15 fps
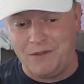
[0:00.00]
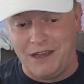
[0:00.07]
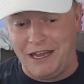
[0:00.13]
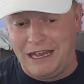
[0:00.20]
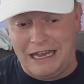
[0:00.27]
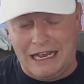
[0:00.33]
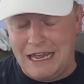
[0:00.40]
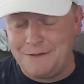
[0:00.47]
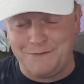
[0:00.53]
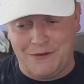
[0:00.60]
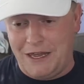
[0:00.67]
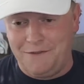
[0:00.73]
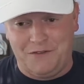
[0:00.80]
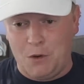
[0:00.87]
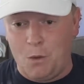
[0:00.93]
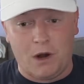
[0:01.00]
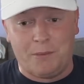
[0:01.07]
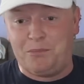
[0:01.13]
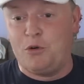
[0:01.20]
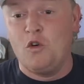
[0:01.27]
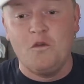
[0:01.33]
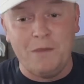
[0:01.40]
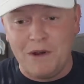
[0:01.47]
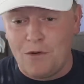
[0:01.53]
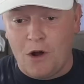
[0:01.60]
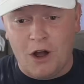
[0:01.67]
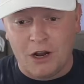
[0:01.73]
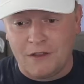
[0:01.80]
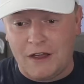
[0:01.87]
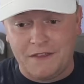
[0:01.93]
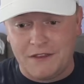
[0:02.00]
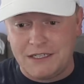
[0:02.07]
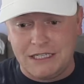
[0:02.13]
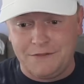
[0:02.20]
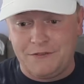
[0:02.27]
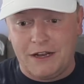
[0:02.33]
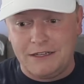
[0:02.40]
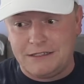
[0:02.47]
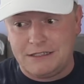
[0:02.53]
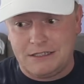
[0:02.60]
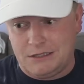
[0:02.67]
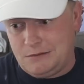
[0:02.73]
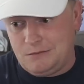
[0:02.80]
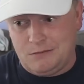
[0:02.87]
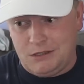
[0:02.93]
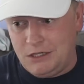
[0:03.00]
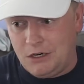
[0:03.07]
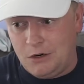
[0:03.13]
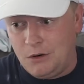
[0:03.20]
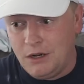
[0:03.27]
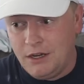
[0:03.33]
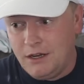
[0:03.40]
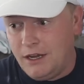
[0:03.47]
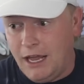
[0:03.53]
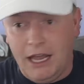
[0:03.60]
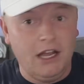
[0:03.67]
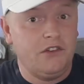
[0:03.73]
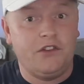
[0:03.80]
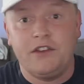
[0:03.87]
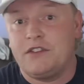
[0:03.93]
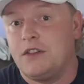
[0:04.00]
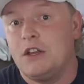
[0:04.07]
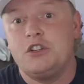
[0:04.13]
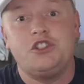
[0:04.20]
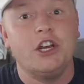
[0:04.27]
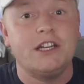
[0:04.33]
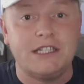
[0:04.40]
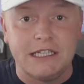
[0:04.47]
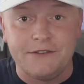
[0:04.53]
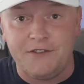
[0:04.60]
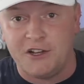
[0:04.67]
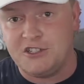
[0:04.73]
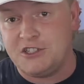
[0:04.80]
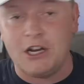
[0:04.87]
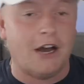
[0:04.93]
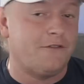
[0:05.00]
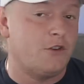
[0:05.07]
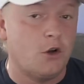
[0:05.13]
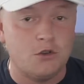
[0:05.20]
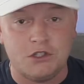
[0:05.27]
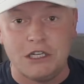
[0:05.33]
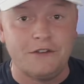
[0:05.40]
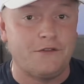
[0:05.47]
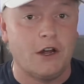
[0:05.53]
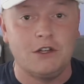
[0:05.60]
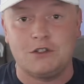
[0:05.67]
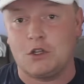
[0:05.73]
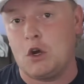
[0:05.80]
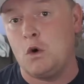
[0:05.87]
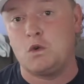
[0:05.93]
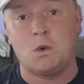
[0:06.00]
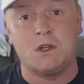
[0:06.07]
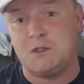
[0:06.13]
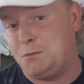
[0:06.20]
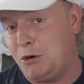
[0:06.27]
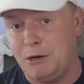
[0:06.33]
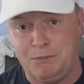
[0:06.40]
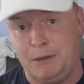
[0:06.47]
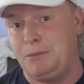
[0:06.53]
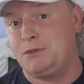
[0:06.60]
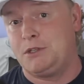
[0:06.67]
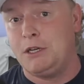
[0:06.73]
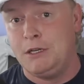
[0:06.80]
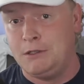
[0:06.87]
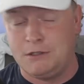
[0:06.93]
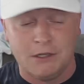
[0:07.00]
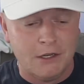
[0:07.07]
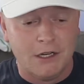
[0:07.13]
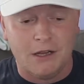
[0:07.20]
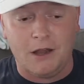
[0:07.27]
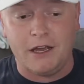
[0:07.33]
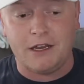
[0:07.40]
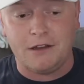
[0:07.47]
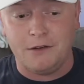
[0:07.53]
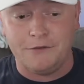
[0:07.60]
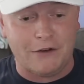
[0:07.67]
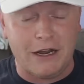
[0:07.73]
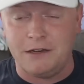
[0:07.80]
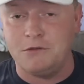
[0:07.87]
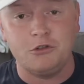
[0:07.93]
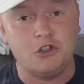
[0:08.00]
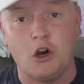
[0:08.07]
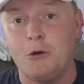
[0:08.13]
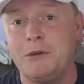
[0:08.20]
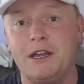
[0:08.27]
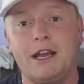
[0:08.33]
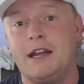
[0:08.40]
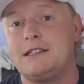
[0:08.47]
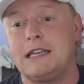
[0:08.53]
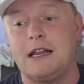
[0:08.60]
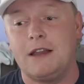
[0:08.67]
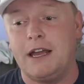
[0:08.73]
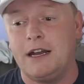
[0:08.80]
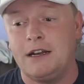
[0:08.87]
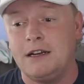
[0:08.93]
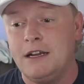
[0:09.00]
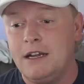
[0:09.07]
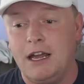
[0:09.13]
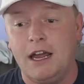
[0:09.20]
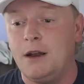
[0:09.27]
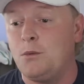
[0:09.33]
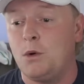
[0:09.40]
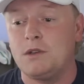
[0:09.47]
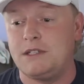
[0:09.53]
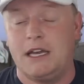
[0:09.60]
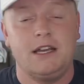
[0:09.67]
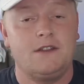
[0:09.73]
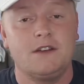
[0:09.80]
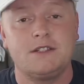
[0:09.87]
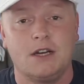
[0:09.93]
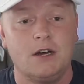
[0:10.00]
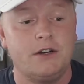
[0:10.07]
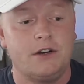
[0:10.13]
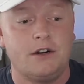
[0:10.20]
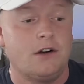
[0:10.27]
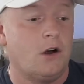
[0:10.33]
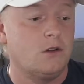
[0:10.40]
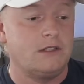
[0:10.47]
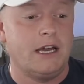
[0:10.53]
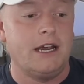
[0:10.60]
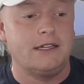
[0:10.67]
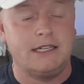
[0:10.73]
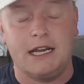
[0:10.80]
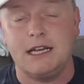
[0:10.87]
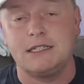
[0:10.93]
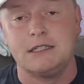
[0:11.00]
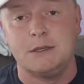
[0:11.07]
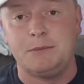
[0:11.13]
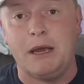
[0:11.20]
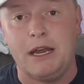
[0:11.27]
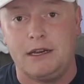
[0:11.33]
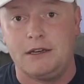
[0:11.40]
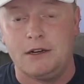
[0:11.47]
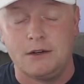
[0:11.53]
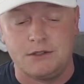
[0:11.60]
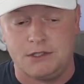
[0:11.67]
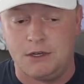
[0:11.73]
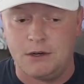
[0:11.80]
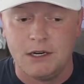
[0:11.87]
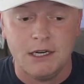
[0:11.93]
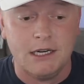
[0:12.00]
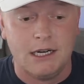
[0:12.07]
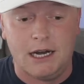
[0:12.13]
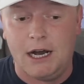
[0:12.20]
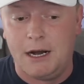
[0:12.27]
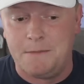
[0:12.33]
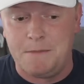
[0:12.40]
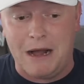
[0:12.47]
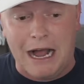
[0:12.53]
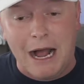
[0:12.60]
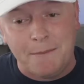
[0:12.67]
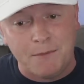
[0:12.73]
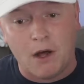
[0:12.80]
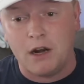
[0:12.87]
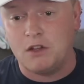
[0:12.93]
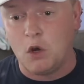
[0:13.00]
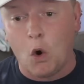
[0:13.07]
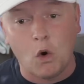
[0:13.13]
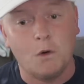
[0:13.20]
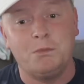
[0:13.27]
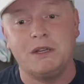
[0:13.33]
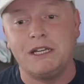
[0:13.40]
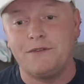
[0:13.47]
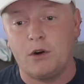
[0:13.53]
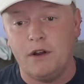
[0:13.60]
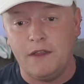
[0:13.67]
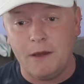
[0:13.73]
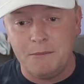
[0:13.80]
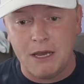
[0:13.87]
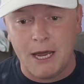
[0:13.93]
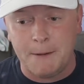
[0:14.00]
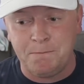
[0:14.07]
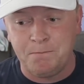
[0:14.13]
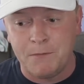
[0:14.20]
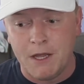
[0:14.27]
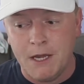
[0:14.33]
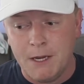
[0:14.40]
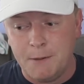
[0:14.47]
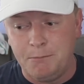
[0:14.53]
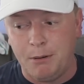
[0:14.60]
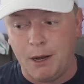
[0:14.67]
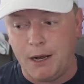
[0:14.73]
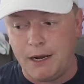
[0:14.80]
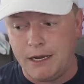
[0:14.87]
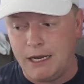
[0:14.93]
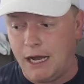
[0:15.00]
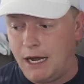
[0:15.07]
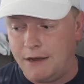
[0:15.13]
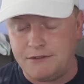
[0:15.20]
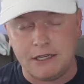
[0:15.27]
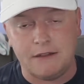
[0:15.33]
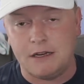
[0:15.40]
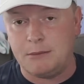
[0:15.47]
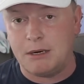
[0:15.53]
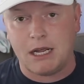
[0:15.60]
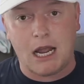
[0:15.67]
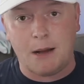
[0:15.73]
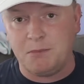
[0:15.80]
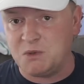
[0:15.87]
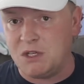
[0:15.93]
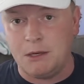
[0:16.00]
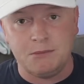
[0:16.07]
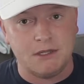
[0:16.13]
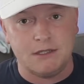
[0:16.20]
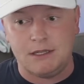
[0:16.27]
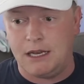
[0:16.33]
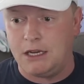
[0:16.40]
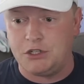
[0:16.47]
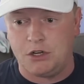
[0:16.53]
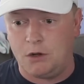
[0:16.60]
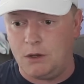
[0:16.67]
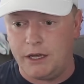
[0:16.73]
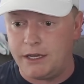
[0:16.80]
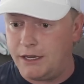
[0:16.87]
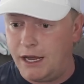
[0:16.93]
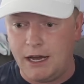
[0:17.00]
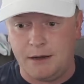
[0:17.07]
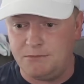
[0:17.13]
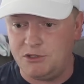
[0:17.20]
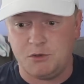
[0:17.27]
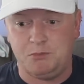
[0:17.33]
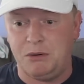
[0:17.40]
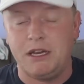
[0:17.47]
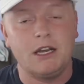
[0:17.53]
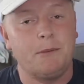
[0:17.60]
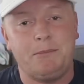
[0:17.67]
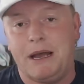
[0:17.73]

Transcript: if you want to prove me wrong that the defense, you know, is this legit defense, tough-nosed defense, the coach wants to break people's knees, like, fine, show me against Atlanta, and we'll take this under all day and take it to the bank, you know? So I'm not a total believer in them yet, but yeah, I've said that about a couple teams in today's show. Like, yeah, I'm just being a